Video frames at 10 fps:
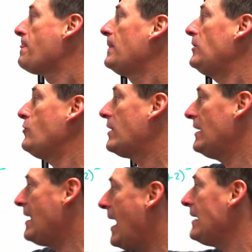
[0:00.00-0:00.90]
You
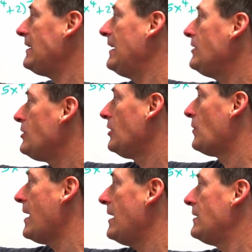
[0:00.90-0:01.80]
cannot
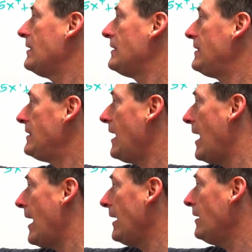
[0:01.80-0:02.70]
integrate
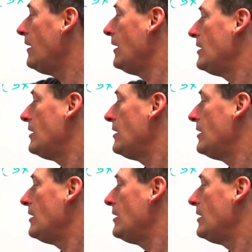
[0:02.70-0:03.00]
sine